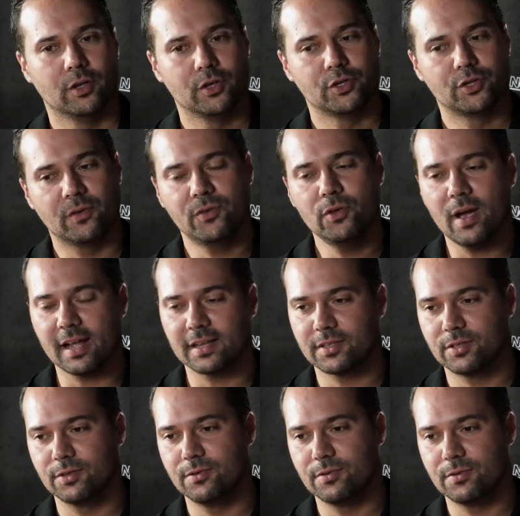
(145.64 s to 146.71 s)
So if you had
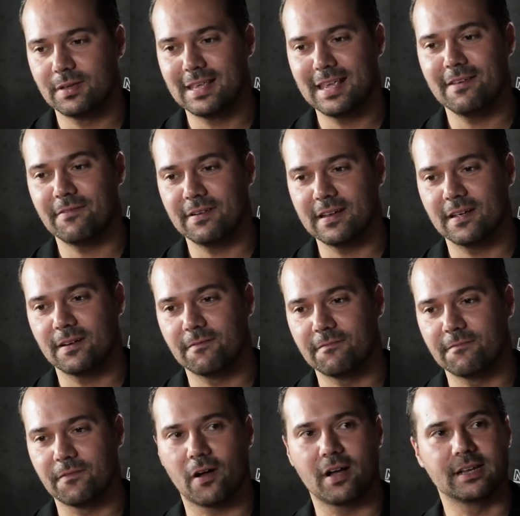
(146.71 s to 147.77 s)
to give any
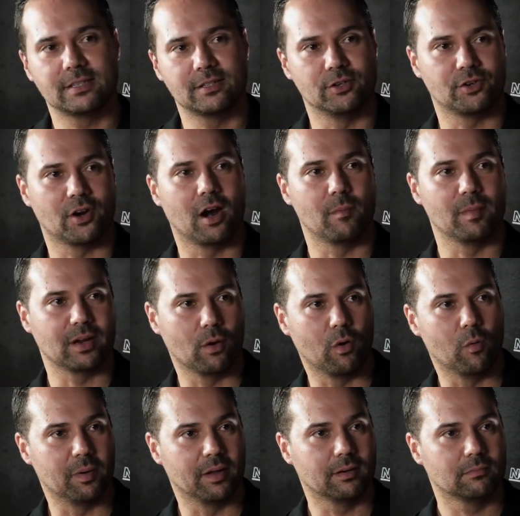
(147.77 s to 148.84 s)
advice to Jeremy
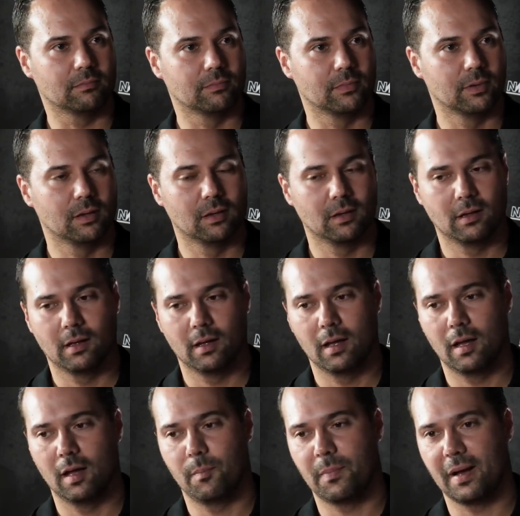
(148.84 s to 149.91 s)
Corbyn
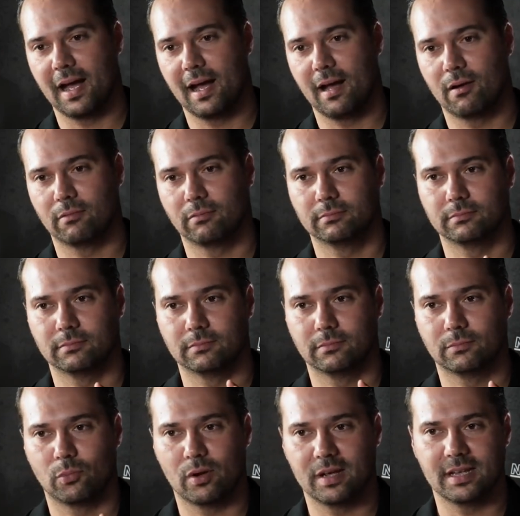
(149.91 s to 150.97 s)
about
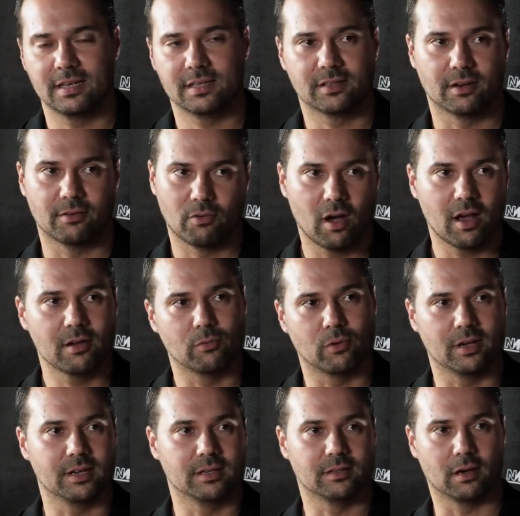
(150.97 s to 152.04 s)
what he's done right,
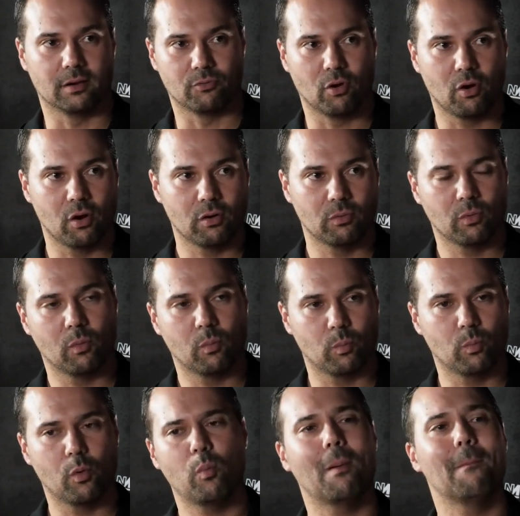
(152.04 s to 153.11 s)
what he's done wrong,
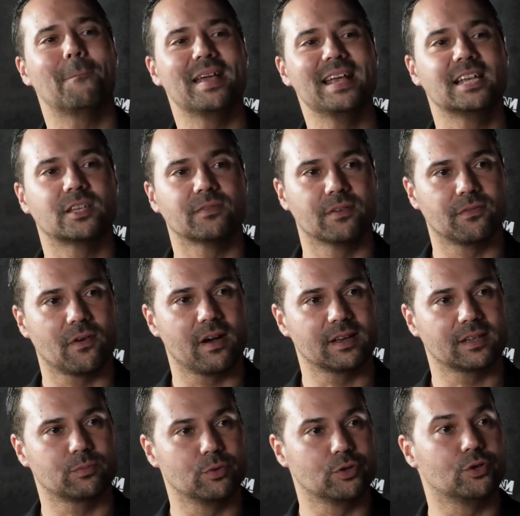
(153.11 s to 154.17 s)
what one piece of
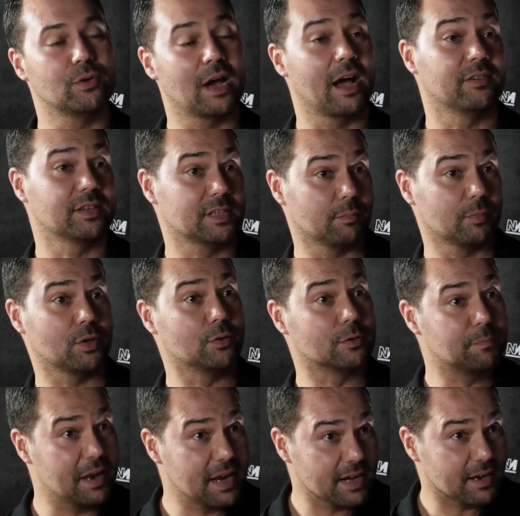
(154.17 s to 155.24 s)
advice would you have as somebody who's
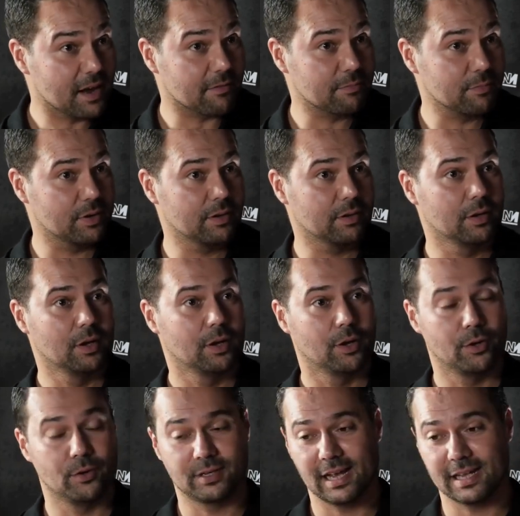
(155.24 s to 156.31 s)
been in government,
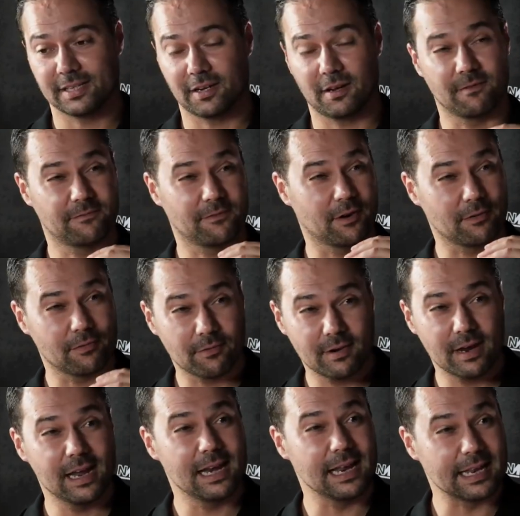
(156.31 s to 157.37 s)
who's had to confront
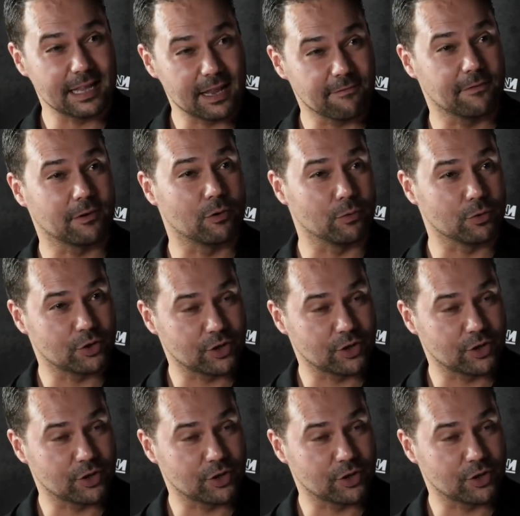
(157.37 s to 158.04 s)
really difficult